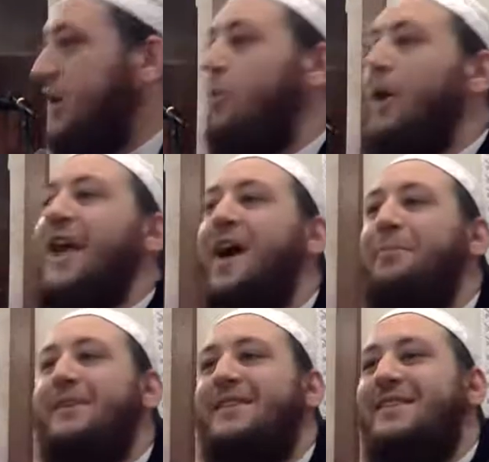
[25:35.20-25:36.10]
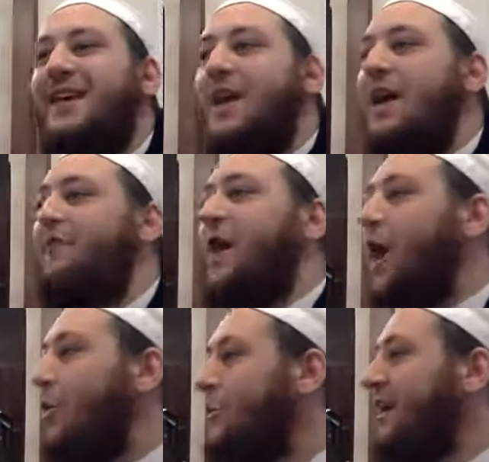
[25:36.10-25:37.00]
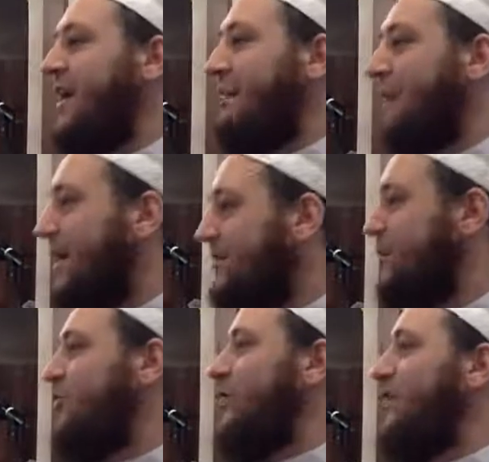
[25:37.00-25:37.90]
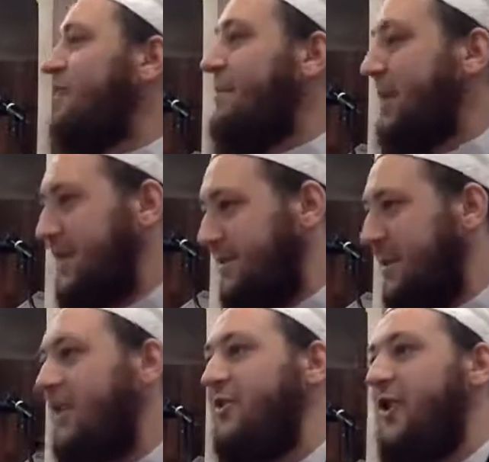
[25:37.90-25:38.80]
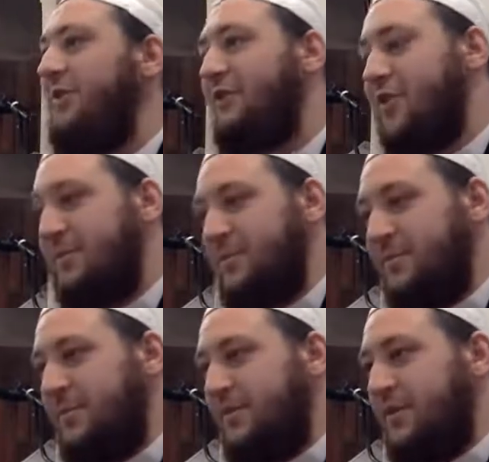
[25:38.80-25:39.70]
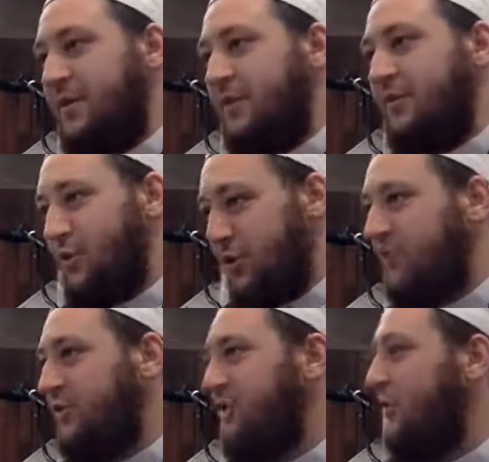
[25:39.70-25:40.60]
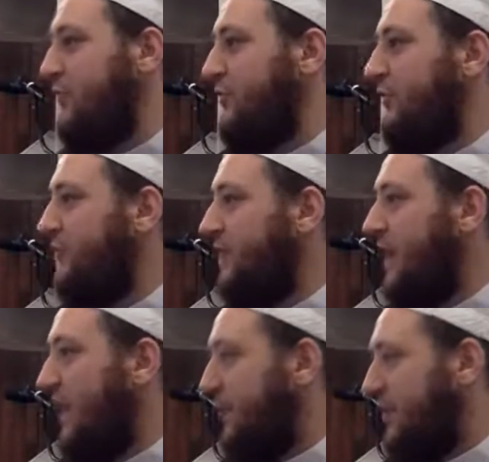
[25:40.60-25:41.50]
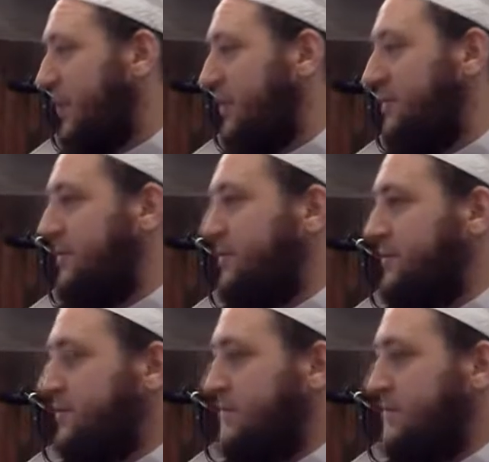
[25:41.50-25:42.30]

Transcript: So what happens if the owner commands you to give that money and you don't give it? Do you not deserve a hefty punishment?